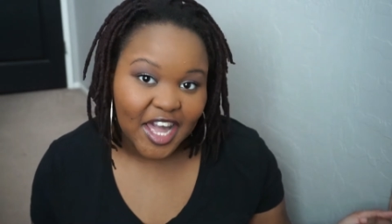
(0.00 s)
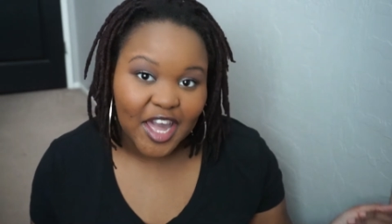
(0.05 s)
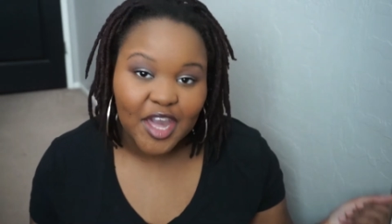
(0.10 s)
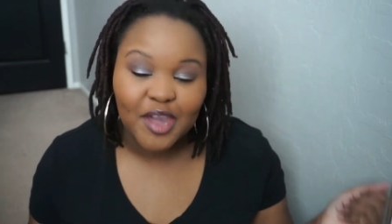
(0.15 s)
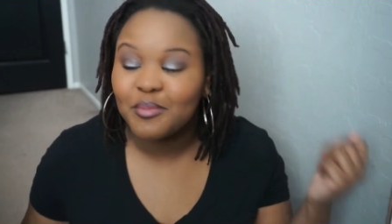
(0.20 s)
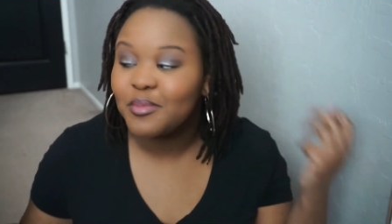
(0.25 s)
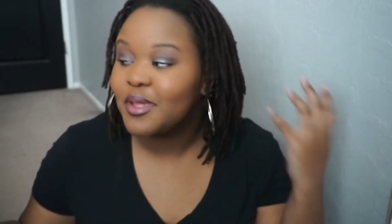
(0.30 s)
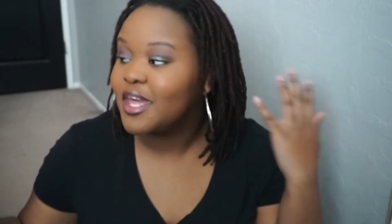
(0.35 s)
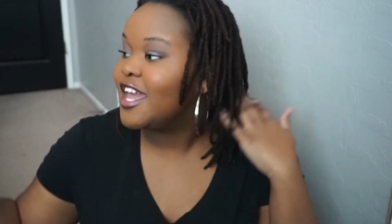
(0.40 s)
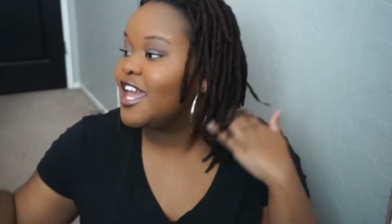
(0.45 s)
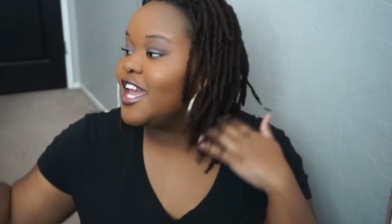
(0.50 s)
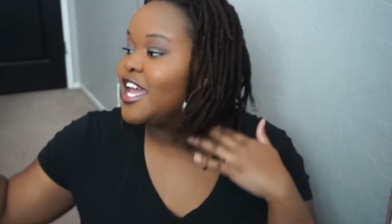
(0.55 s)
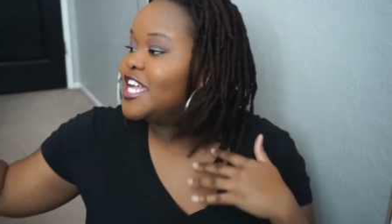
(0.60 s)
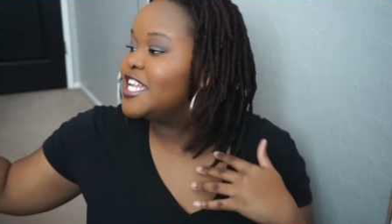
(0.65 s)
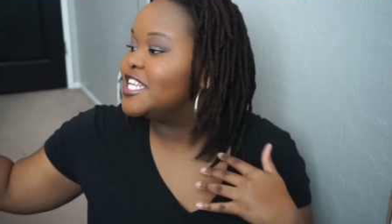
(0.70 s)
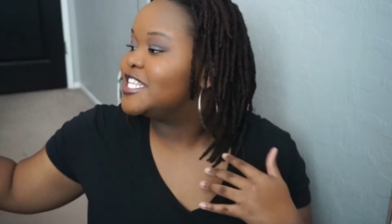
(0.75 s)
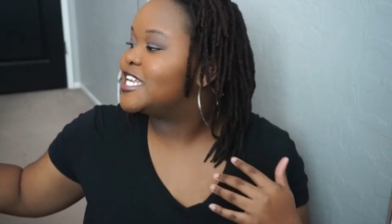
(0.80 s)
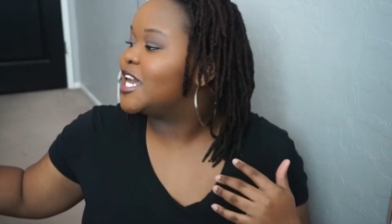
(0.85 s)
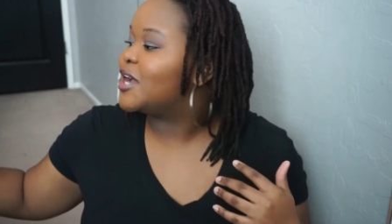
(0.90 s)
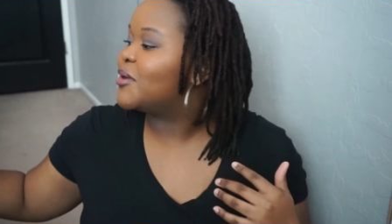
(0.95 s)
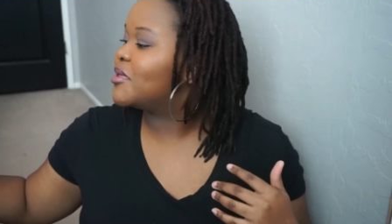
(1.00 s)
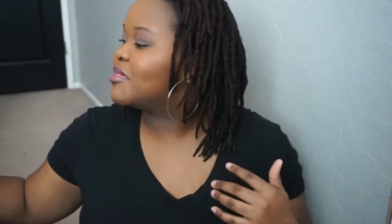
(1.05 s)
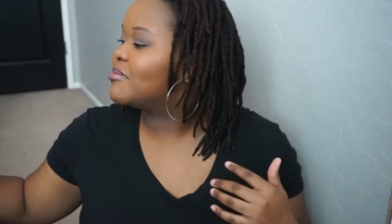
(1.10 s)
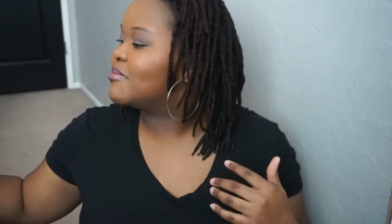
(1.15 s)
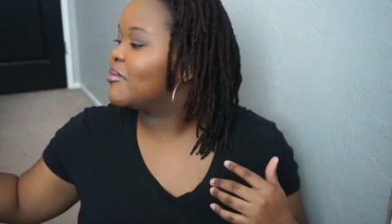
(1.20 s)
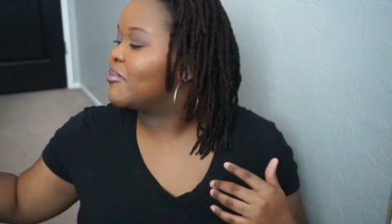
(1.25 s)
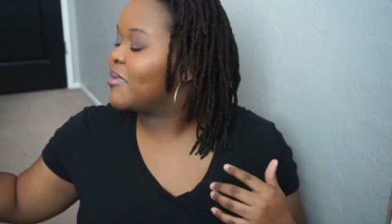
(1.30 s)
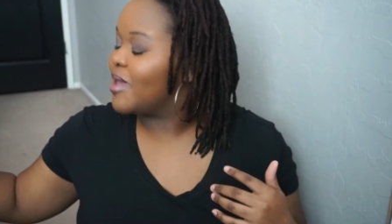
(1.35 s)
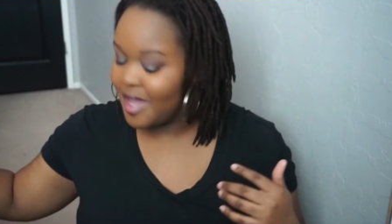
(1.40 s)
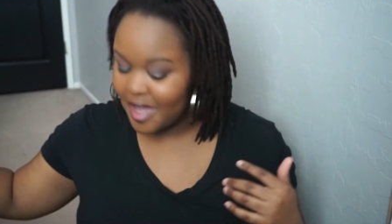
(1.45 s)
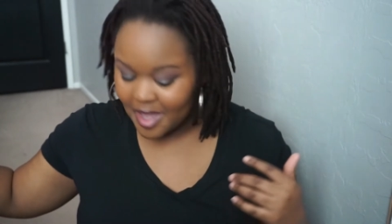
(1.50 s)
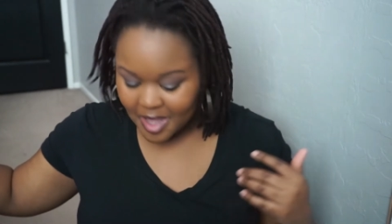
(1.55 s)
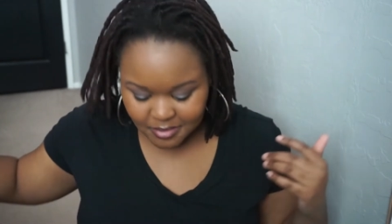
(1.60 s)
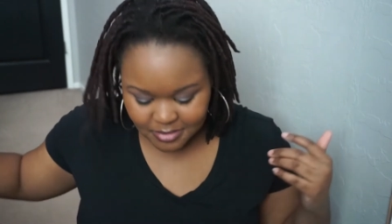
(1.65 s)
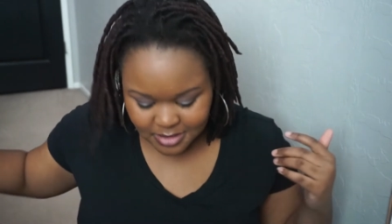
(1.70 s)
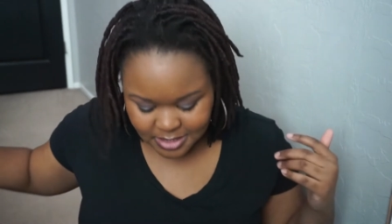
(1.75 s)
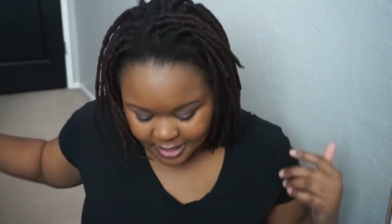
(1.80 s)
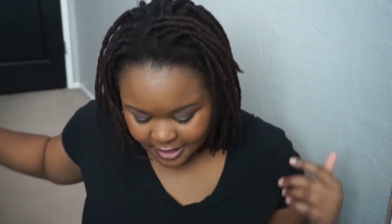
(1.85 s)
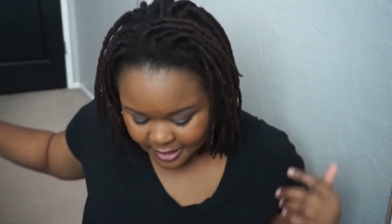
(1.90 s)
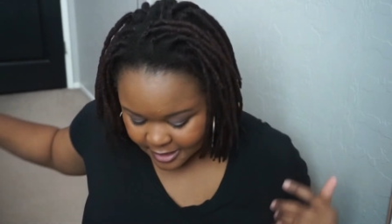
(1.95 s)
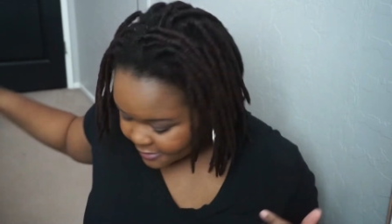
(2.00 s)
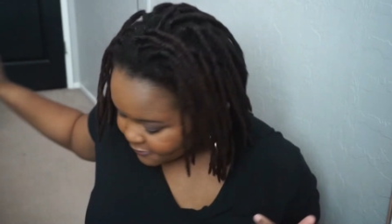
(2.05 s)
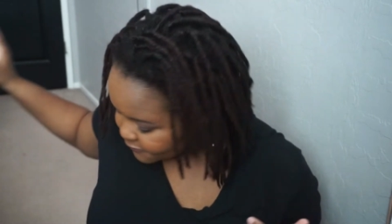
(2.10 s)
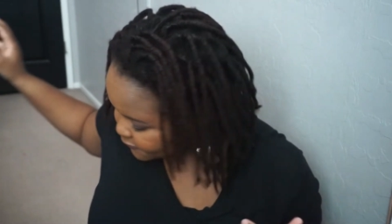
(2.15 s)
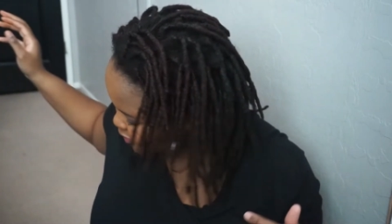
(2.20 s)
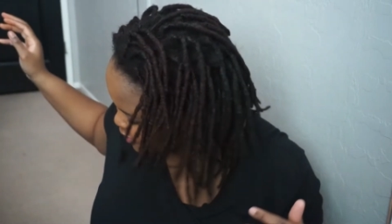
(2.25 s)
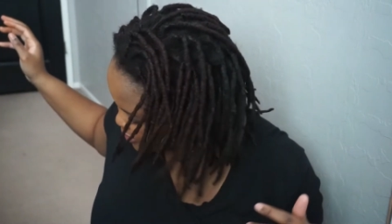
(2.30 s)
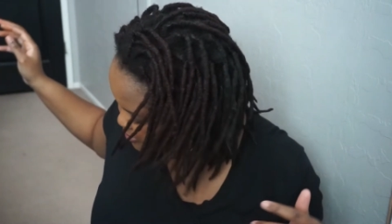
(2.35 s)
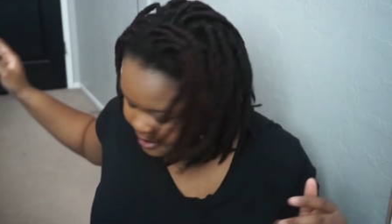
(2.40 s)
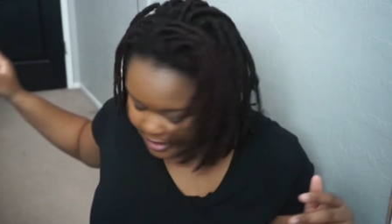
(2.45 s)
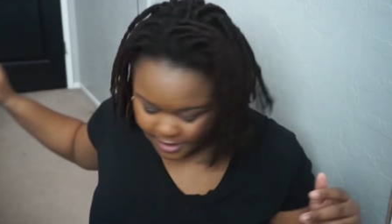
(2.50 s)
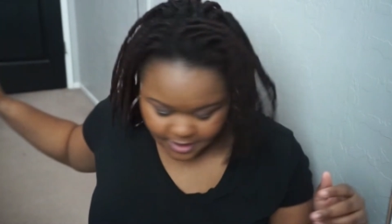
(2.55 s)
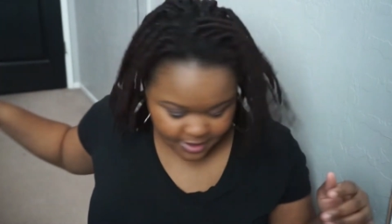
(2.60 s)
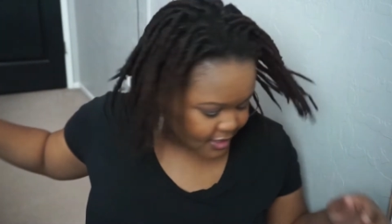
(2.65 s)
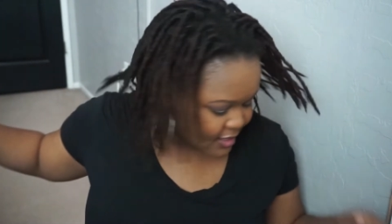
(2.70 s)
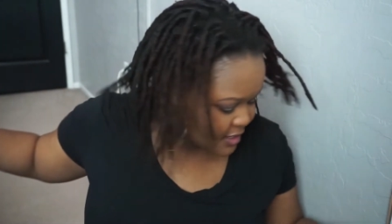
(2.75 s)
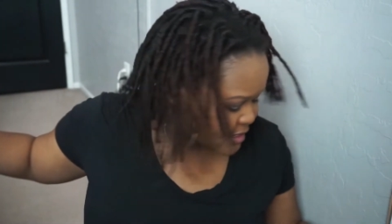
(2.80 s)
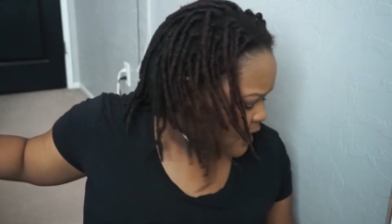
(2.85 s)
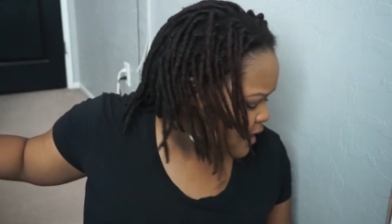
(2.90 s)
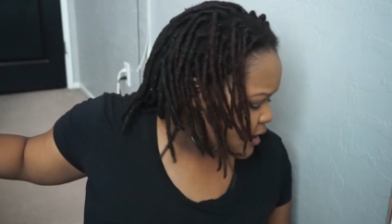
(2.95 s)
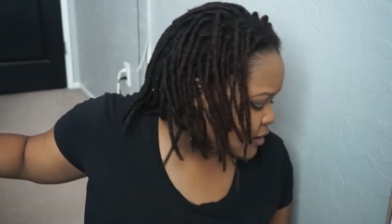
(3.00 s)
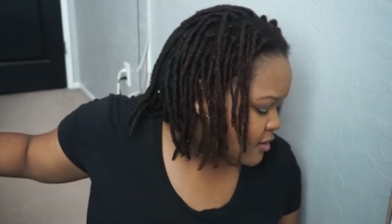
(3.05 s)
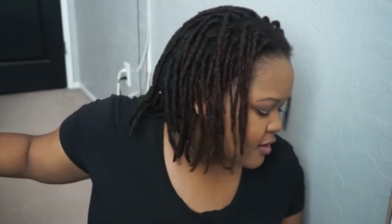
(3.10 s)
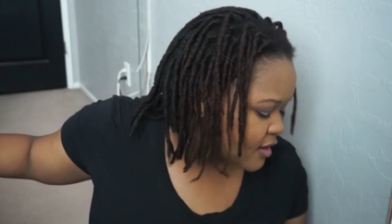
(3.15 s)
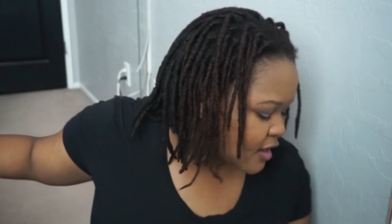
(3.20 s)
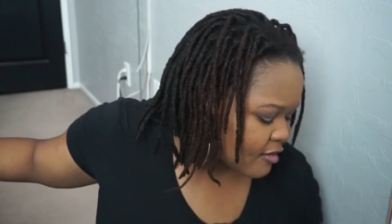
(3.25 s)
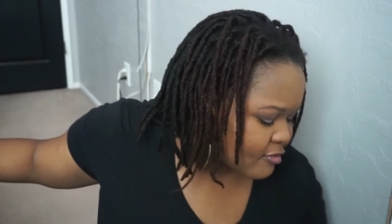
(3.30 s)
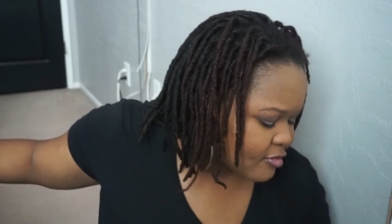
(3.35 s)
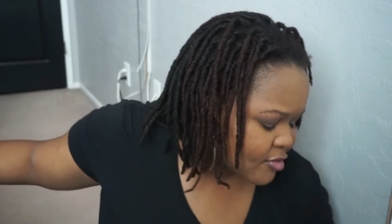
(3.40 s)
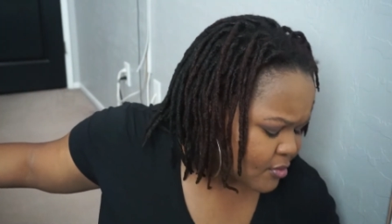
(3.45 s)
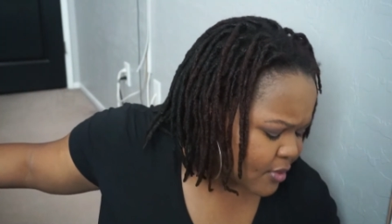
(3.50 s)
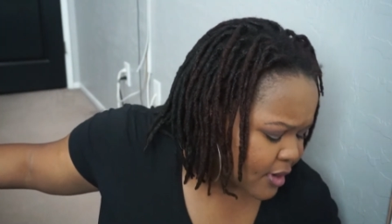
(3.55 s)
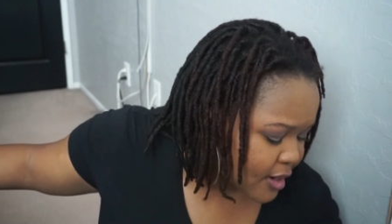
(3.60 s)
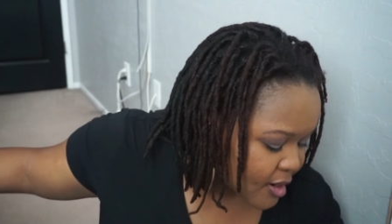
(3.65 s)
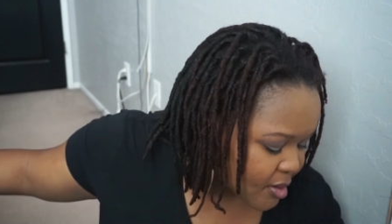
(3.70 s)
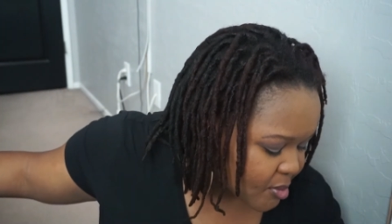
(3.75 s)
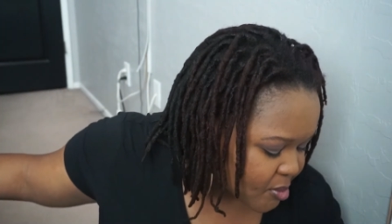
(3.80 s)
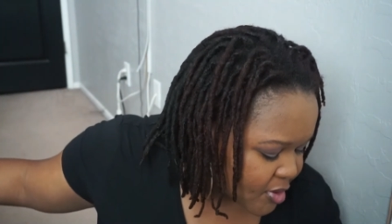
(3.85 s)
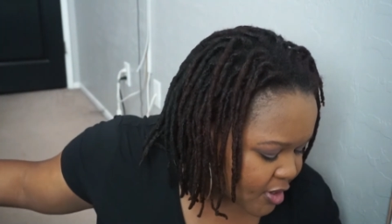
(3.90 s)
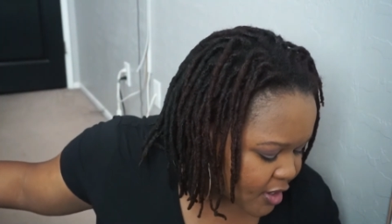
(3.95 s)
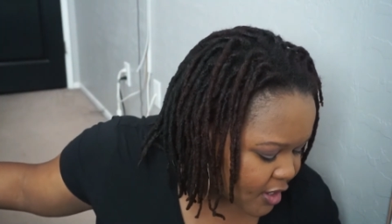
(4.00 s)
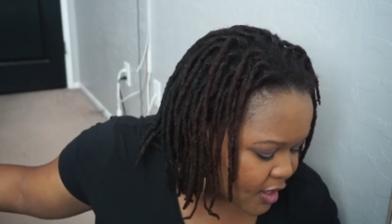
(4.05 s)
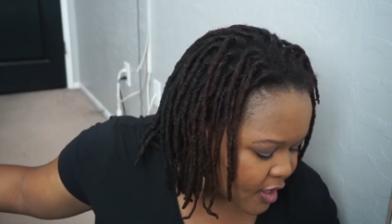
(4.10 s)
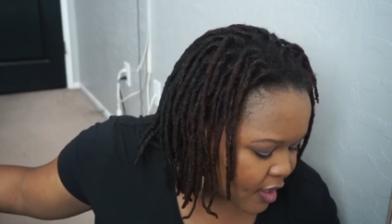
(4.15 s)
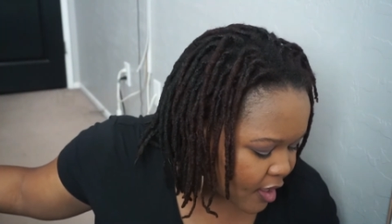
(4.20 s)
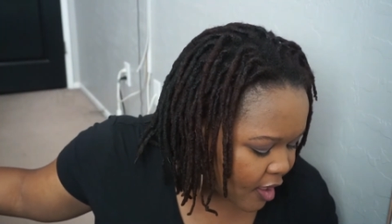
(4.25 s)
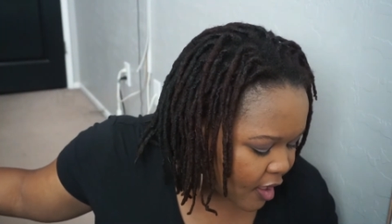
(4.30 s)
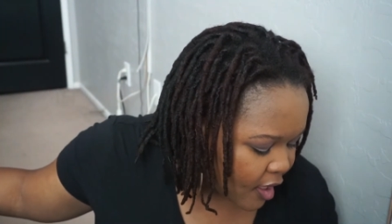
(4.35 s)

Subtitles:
I'm done with my makeup. Sorry if I keep like looking down everywhere, but